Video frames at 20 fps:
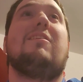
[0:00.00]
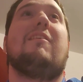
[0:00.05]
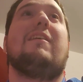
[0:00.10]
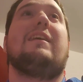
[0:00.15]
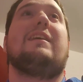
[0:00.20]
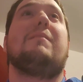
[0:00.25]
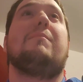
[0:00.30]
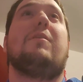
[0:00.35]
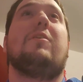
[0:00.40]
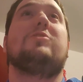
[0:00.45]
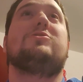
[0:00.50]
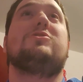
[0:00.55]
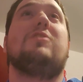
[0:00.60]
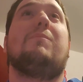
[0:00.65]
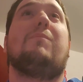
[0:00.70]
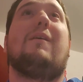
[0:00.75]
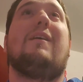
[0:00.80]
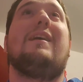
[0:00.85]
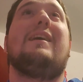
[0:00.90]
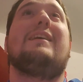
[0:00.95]
during
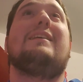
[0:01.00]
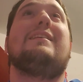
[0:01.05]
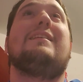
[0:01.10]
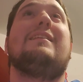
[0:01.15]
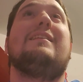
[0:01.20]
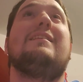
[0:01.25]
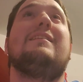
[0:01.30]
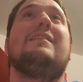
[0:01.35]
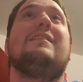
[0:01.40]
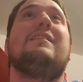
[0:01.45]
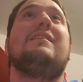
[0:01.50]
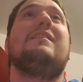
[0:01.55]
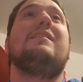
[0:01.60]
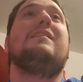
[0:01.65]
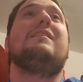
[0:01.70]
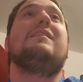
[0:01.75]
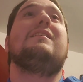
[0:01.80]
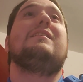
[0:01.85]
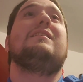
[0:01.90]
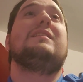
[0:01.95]
commercial break,
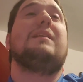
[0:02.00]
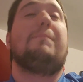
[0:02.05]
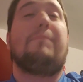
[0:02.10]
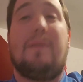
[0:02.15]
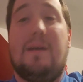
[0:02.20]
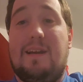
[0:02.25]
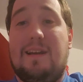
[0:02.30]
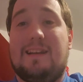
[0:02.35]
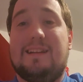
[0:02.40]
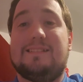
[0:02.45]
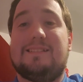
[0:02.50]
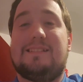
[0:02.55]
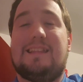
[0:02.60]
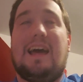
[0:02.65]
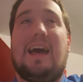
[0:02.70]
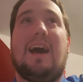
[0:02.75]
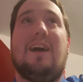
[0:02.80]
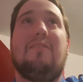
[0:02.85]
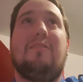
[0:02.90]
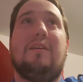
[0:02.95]
the pick is
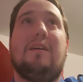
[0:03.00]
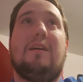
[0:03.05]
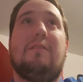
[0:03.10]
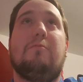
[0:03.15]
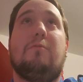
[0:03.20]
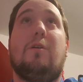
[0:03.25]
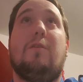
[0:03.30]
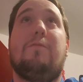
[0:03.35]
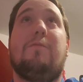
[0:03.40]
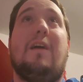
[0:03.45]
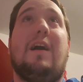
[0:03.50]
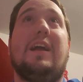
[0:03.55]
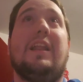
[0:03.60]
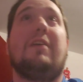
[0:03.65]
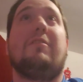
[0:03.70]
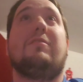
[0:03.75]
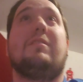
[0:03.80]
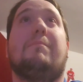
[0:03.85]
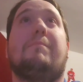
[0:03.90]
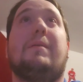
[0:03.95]
now in. We'll find
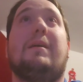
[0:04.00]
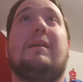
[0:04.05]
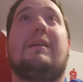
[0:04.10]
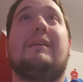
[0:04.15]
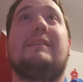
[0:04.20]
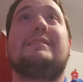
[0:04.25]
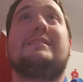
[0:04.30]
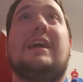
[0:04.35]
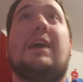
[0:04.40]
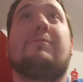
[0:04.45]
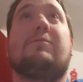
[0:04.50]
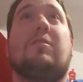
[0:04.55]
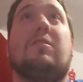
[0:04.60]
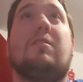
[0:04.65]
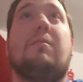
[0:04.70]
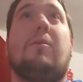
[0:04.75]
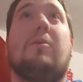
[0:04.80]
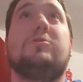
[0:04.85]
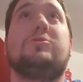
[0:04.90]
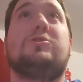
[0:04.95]
out who the pick is after
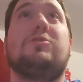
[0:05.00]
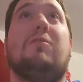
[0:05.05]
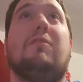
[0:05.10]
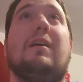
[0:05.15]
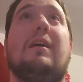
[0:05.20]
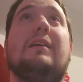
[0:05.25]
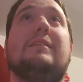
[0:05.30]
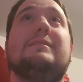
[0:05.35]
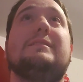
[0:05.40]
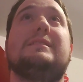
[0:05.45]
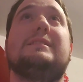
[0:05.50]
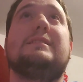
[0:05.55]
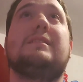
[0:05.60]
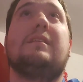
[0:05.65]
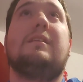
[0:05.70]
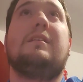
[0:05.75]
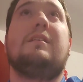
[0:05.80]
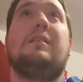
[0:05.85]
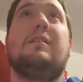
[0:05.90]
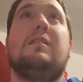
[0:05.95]
commercial ends.
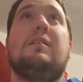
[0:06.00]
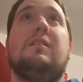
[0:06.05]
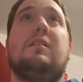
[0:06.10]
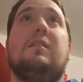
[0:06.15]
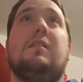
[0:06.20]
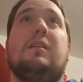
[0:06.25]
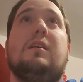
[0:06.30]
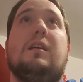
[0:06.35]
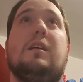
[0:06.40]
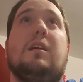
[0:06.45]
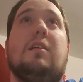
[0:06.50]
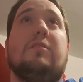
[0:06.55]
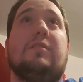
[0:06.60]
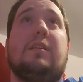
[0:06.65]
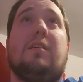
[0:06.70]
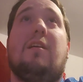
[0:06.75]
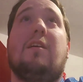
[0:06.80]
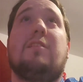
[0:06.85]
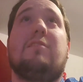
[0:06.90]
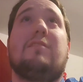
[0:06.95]
You know,
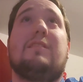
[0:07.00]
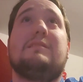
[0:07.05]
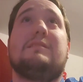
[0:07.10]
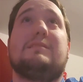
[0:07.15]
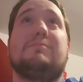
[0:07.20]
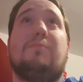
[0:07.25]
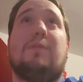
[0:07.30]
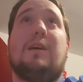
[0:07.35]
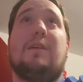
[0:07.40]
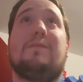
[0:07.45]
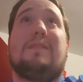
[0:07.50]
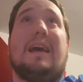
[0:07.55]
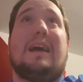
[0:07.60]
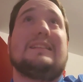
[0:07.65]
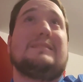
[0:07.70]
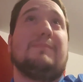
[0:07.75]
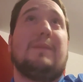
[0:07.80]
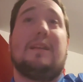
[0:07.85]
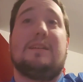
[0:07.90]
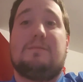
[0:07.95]
DeAndre Swift,
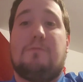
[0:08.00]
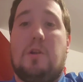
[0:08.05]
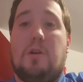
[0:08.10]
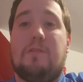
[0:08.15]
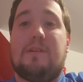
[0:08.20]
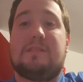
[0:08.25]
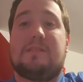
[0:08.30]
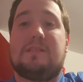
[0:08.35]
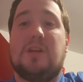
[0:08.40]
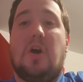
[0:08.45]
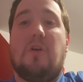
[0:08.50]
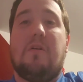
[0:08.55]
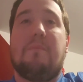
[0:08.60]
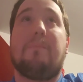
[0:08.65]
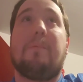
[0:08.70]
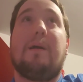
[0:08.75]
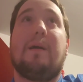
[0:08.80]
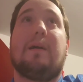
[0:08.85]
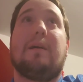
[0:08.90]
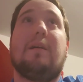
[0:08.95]
that's been a really
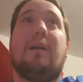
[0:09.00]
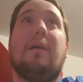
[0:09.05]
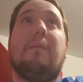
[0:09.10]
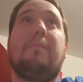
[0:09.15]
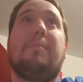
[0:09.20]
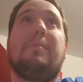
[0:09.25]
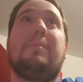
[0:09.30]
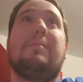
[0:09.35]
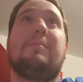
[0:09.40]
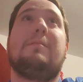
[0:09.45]
solid pickup.